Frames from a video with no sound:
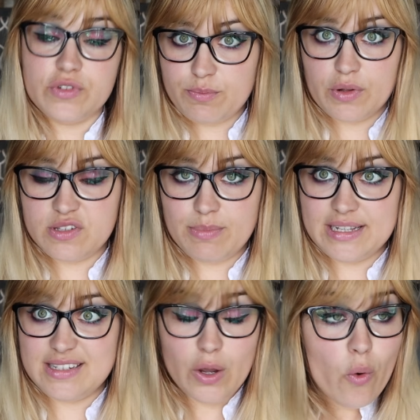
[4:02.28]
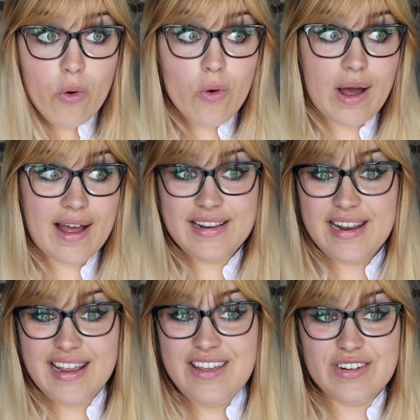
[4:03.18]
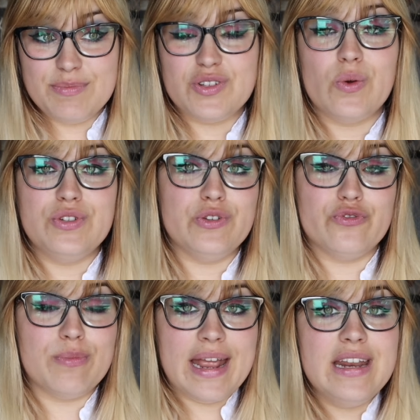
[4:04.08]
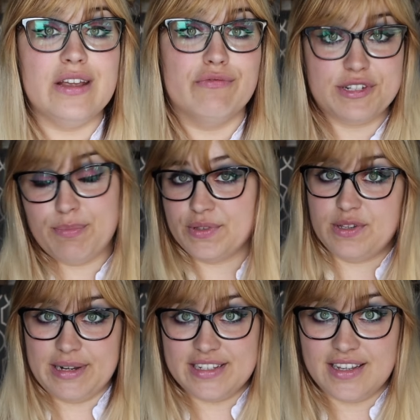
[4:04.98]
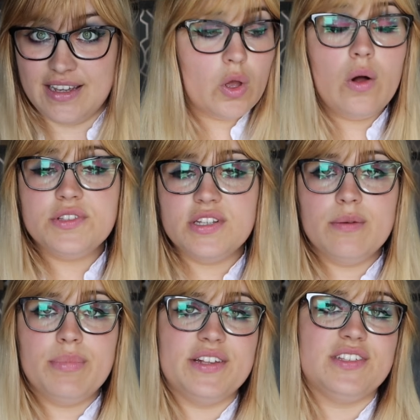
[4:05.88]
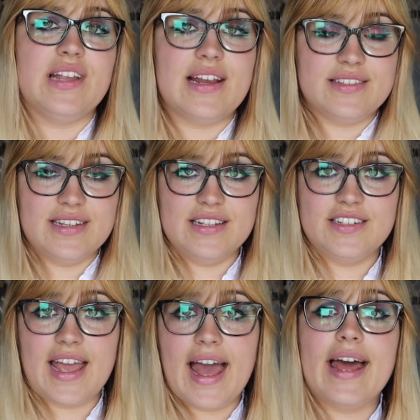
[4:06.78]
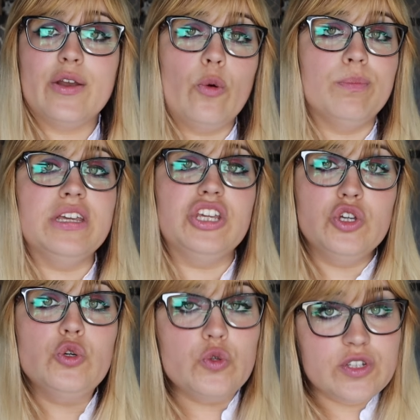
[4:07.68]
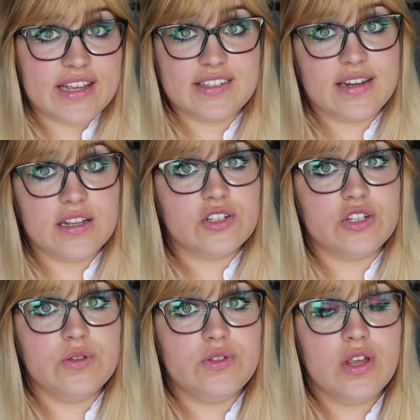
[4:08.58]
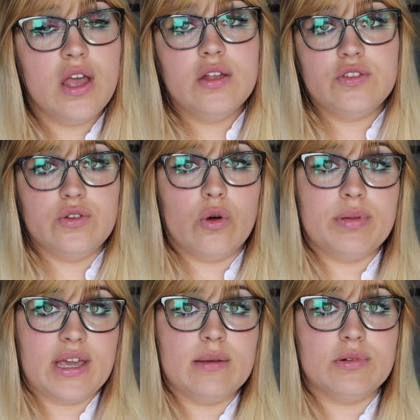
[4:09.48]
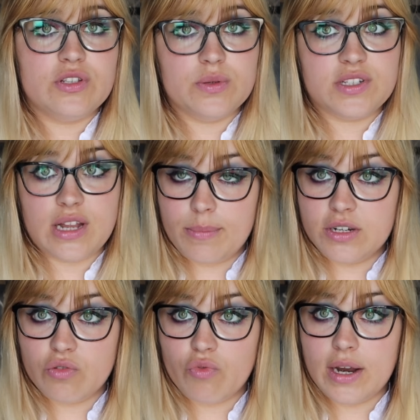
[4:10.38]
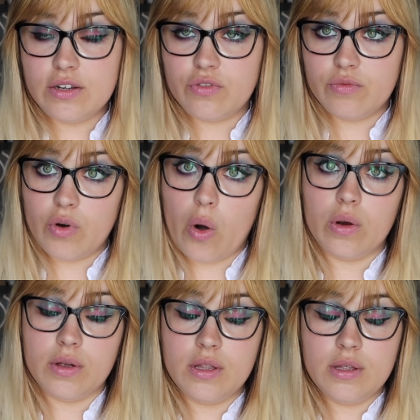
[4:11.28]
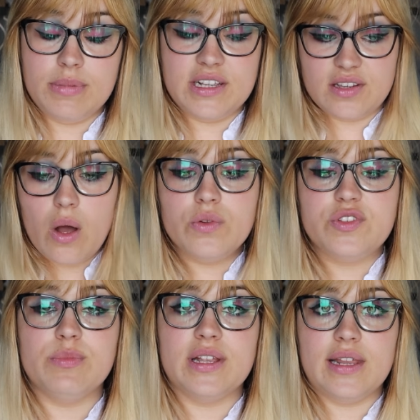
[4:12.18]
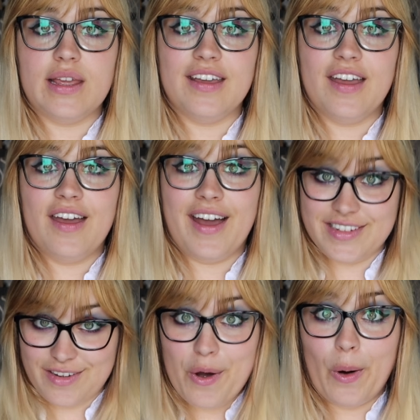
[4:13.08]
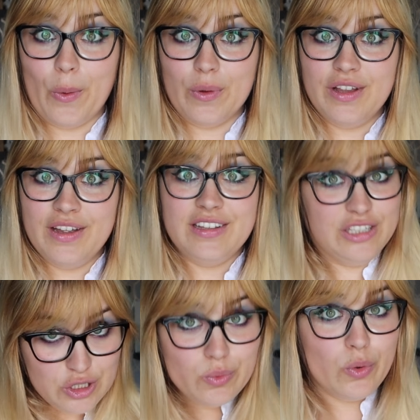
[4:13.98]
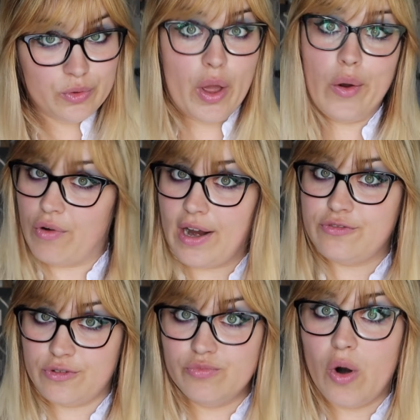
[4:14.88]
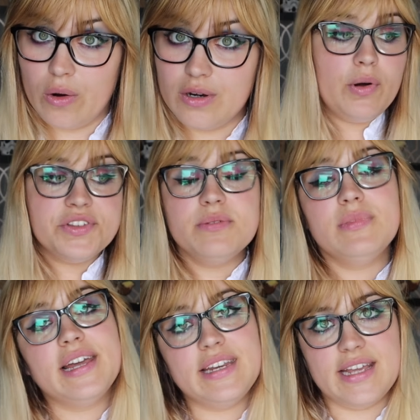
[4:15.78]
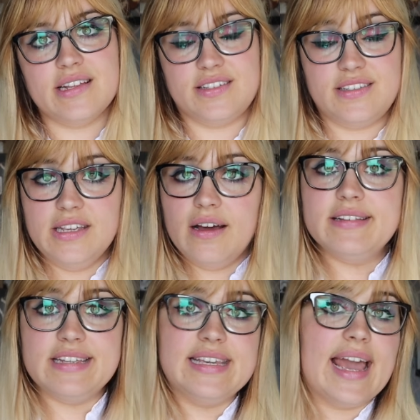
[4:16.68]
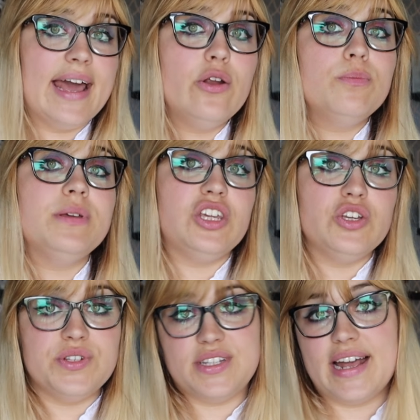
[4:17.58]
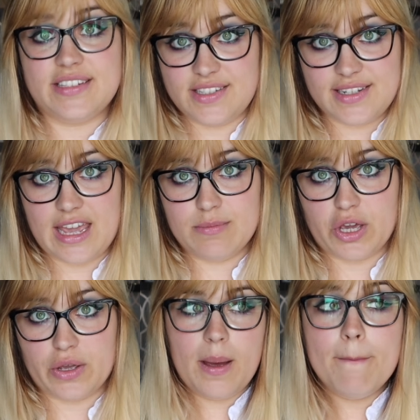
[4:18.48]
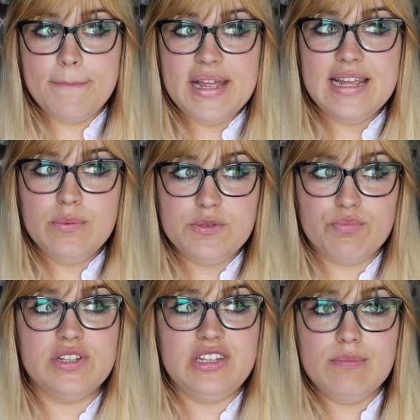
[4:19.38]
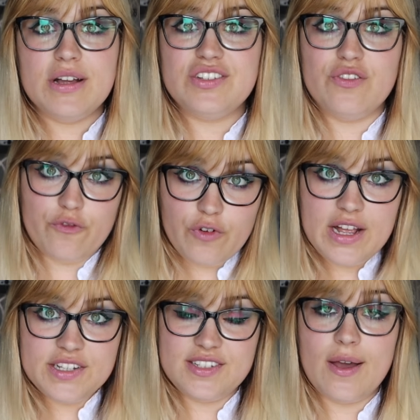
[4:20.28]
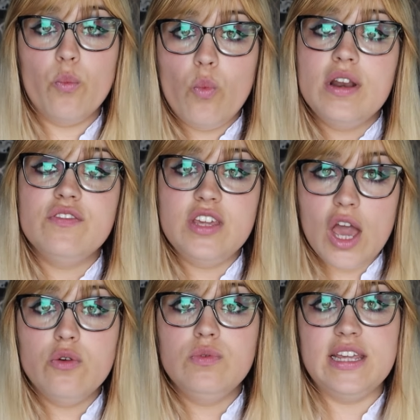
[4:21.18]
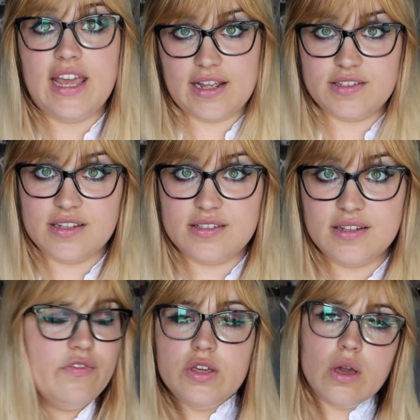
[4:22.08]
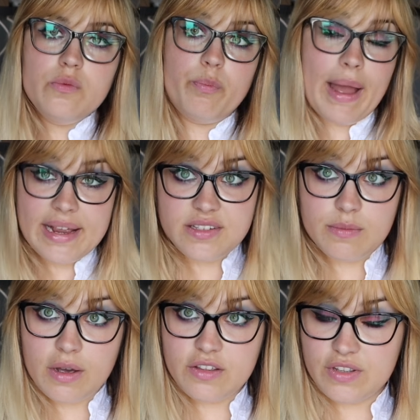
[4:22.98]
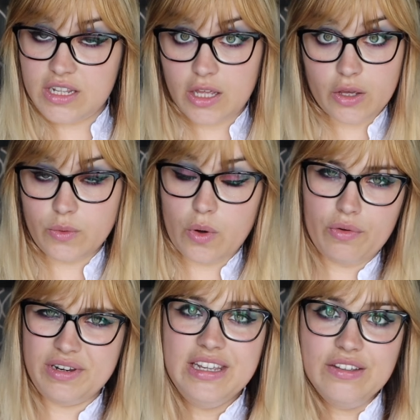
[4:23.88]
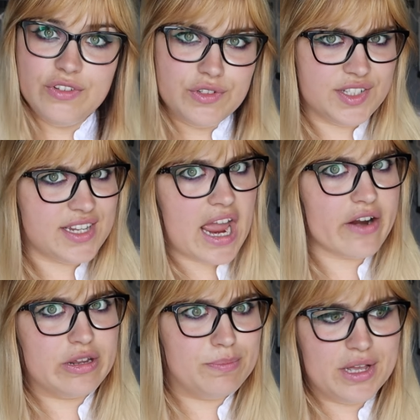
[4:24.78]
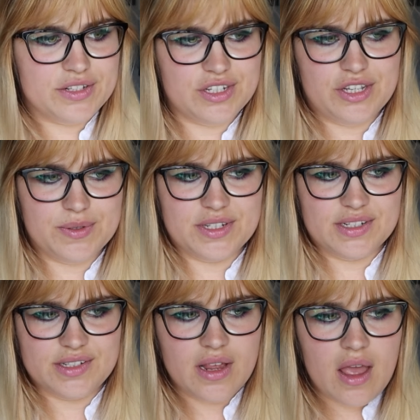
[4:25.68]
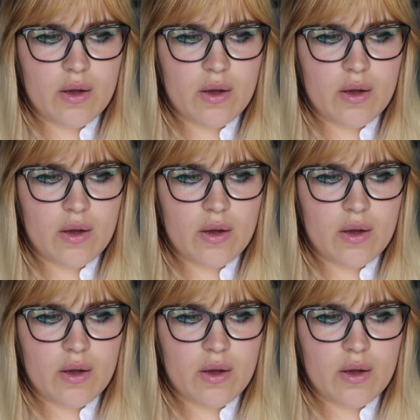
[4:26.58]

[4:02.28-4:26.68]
responsibility or even abscond you from any responsibility. Alternate personalities cannot be used as an excuse to not be able to establish right from wrong, because ultimately, as a whole, you all know right from wrong. Bottom line is, DID cannot be used as a scapegoat. And Billy was pretty much the first and one of the only cases. If you go back to my video on evil, scary persecutors,